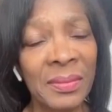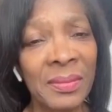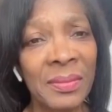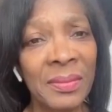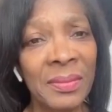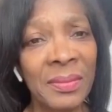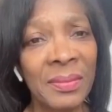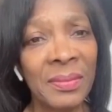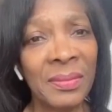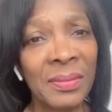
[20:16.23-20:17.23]

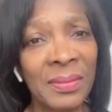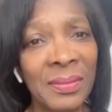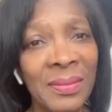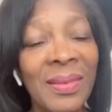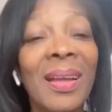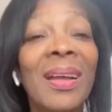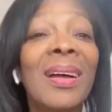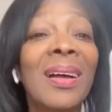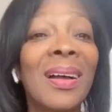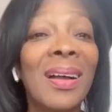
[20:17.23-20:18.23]

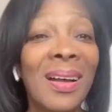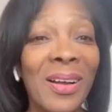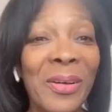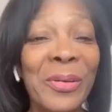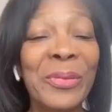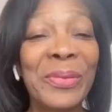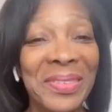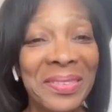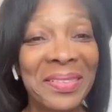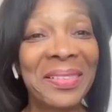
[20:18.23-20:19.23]

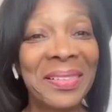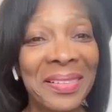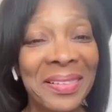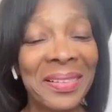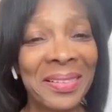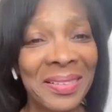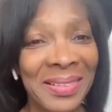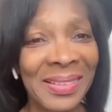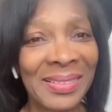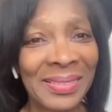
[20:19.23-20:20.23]

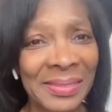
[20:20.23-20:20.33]
(not speaking)